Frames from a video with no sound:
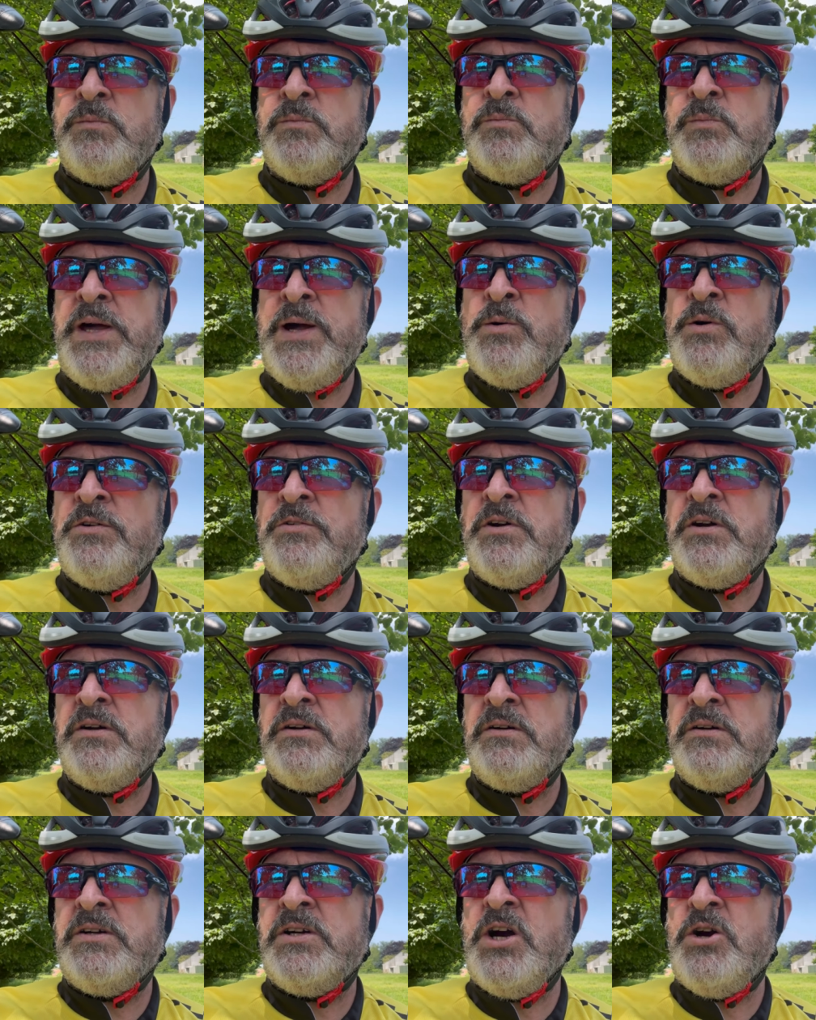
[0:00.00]
they were
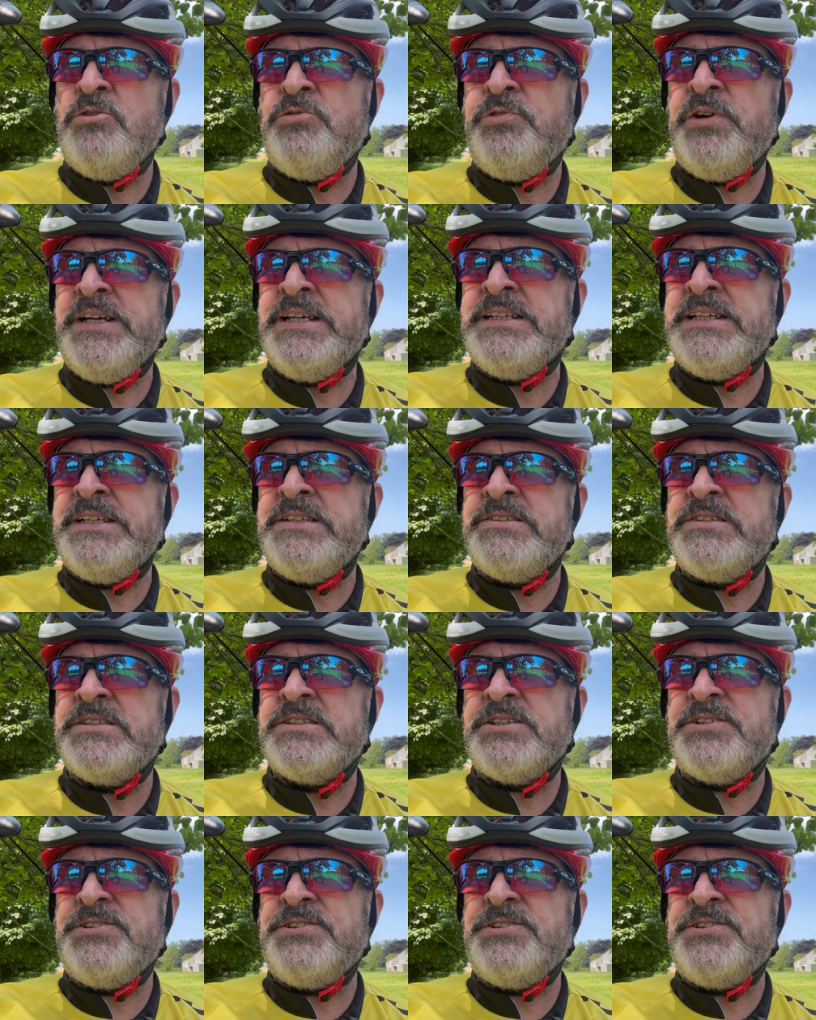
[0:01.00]
golfing lenses, I